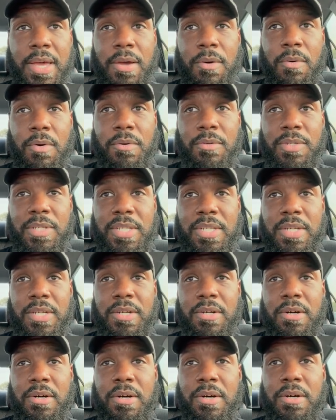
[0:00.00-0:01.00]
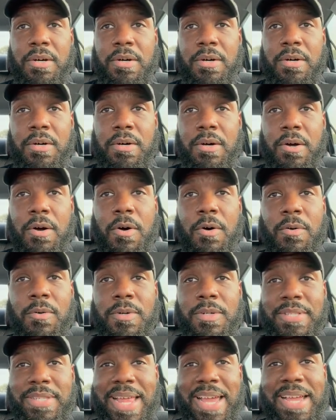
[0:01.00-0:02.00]
what was it called? Oh,
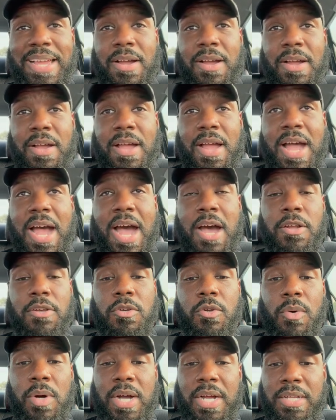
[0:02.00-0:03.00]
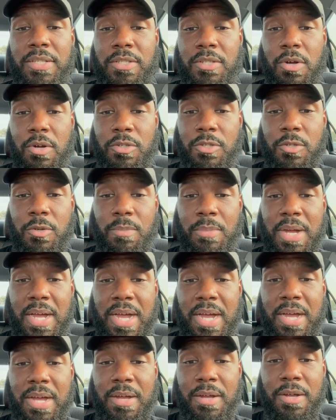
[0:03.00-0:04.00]
like how do I talk to
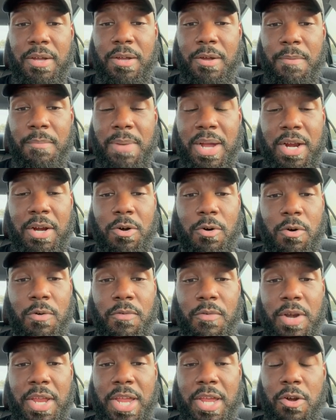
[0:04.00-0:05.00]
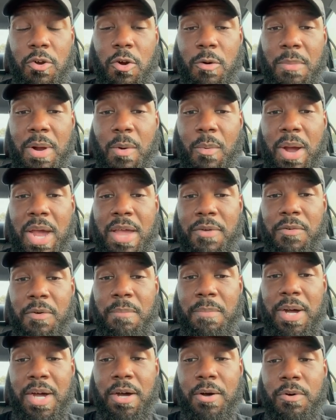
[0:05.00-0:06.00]
my my girlfriend or my wife
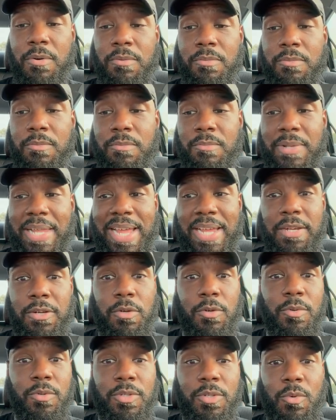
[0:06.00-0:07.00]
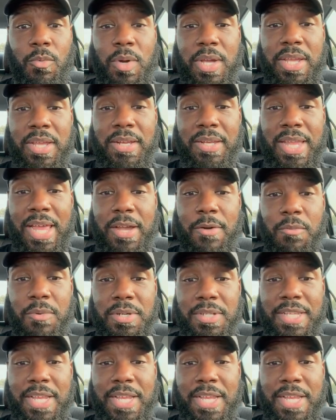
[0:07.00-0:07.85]
about like losing weight? Like what does